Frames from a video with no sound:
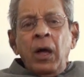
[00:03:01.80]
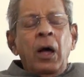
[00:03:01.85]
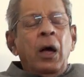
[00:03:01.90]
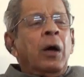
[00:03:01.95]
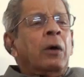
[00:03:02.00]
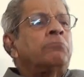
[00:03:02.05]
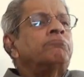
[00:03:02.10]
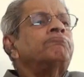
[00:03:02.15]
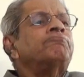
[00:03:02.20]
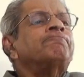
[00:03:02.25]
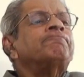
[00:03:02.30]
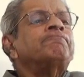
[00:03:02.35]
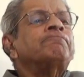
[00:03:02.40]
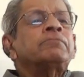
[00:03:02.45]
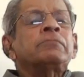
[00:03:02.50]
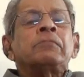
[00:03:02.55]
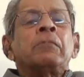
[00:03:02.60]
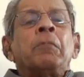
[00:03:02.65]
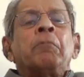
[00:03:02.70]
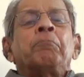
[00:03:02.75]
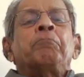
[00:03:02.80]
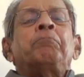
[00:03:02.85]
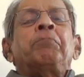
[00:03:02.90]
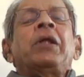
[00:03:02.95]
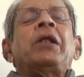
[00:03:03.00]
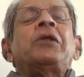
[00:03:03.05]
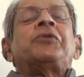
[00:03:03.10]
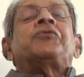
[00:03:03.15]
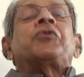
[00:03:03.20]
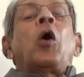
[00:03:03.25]
um,
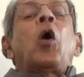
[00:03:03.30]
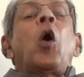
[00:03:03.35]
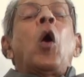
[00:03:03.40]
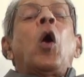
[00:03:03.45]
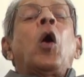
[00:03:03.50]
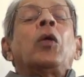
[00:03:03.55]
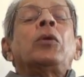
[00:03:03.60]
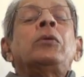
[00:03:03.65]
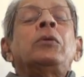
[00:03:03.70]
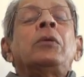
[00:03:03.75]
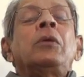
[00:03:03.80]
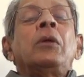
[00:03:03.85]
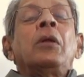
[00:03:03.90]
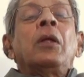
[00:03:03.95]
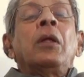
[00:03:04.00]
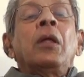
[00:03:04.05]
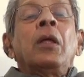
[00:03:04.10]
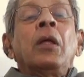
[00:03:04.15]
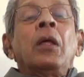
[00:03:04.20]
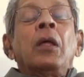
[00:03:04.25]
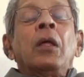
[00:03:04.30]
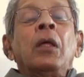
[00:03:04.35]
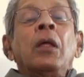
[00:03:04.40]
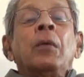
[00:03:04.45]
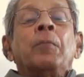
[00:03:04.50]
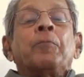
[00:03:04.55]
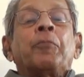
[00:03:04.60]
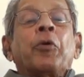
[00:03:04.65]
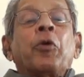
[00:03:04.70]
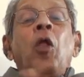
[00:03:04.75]
built on
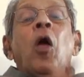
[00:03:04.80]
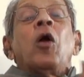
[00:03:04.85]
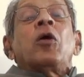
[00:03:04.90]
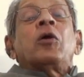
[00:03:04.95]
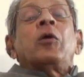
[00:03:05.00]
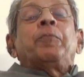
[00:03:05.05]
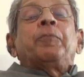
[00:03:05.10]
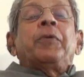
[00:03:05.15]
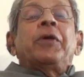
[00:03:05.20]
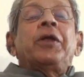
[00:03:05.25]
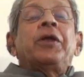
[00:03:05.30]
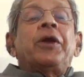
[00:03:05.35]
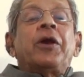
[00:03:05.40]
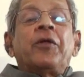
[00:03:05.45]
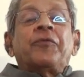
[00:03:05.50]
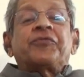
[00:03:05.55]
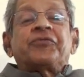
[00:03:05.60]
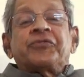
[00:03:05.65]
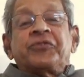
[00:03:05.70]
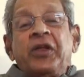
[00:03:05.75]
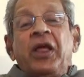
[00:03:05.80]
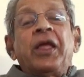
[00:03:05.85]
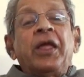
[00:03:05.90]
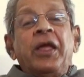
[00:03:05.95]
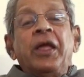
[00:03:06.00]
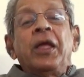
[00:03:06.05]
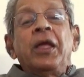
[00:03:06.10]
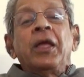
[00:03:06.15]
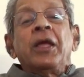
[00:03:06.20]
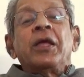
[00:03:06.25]
prolonged period of
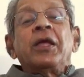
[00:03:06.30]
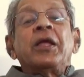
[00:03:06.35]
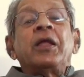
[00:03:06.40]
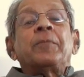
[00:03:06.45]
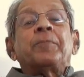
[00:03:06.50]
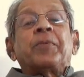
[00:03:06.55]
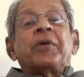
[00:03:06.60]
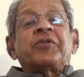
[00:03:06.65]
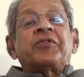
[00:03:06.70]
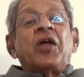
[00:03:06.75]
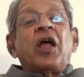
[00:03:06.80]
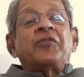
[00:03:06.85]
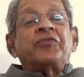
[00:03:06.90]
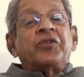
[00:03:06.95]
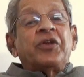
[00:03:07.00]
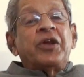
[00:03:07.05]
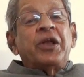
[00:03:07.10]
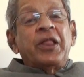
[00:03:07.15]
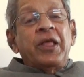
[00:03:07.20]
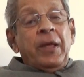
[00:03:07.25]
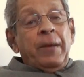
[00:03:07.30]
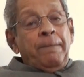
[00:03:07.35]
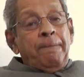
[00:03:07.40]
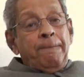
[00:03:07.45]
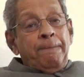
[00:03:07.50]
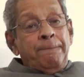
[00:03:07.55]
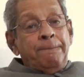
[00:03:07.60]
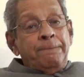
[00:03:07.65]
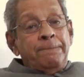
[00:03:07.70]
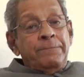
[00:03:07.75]
stay in Prashanti Nilayam.
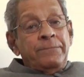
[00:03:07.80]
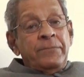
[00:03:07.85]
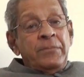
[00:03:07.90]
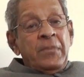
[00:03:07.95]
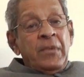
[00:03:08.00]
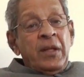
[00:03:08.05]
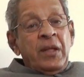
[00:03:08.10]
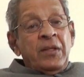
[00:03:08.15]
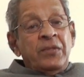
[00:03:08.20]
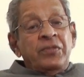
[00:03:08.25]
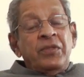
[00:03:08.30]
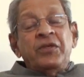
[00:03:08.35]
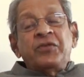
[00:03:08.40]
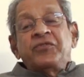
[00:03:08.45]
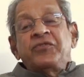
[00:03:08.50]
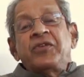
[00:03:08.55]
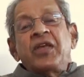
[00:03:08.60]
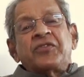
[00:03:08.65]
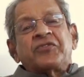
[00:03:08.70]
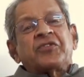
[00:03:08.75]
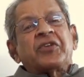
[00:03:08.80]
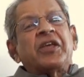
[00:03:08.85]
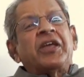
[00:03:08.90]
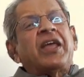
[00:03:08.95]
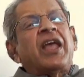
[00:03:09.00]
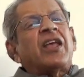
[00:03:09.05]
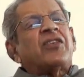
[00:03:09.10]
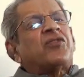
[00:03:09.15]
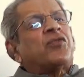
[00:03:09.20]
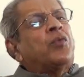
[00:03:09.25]
This is just
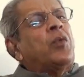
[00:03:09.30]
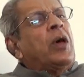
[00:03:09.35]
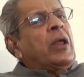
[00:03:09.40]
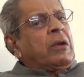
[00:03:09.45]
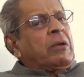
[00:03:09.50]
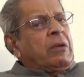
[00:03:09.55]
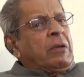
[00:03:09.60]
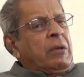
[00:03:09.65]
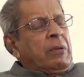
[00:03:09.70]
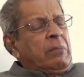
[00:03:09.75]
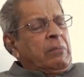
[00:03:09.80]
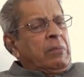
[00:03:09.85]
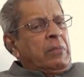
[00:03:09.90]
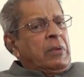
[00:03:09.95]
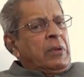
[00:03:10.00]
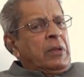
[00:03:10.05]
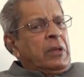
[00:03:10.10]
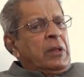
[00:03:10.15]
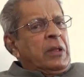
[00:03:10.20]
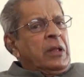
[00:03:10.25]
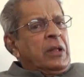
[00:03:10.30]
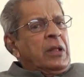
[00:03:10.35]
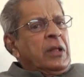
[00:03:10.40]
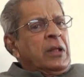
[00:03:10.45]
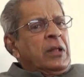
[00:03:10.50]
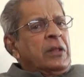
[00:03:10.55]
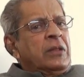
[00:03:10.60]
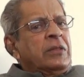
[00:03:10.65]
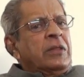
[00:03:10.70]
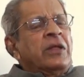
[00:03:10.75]
guesswork.
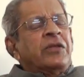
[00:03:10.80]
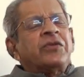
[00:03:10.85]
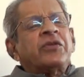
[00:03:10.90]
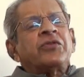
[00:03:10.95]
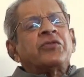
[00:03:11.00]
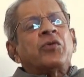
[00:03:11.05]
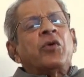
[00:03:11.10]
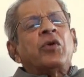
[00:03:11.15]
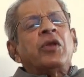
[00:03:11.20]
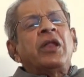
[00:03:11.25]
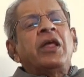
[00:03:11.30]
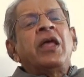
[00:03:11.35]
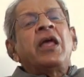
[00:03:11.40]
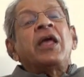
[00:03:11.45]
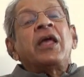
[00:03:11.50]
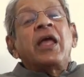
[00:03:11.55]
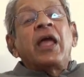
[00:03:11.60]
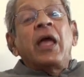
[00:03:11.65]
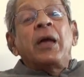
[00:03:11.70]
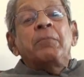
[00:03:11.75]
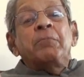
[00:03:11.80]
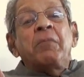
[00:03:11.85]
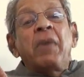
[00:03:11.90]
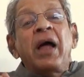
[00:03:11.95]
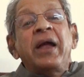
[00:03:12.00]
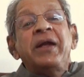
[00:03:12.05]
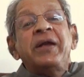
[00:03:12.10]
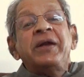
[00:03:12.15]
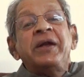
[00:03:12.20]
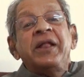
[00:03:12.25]
This is only a
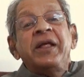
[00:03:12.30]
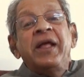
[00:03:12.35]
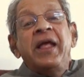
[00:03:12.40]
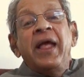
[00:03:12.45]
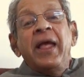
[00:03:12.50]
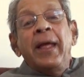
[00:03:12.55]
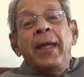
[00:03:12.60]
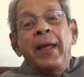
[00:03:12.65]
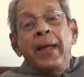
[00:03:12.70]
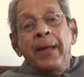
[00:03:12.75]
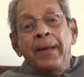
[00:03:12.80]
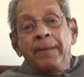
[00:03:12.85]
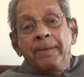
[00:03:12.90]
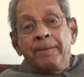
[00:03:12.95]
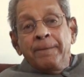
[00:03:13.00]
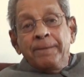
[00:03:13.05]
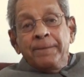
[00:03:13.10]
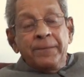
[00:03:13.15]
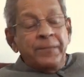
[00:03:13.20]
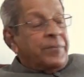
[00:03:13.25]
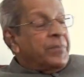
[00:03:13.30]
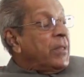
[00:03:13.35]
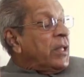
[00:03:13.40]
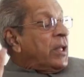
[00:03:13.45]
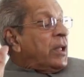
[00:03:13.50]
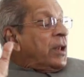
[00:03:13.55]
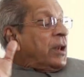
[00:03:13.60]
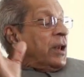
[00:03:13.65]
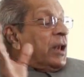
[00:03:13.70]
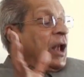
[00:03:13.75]
mind game.
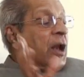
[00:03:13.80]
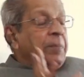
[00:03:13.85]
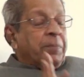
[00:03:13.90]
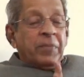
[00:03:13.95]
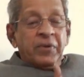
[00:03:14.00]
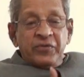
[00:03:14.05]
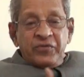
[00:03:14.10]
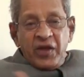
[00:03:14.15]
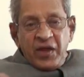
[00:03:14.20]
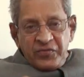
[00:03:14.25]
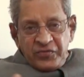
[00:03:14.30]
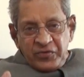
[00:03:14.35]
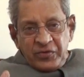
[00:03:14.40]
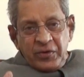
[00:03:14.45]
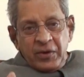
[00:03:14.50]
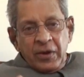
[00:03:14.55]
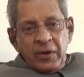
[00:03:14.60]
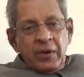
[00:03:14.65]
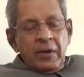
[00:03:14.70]
Let me just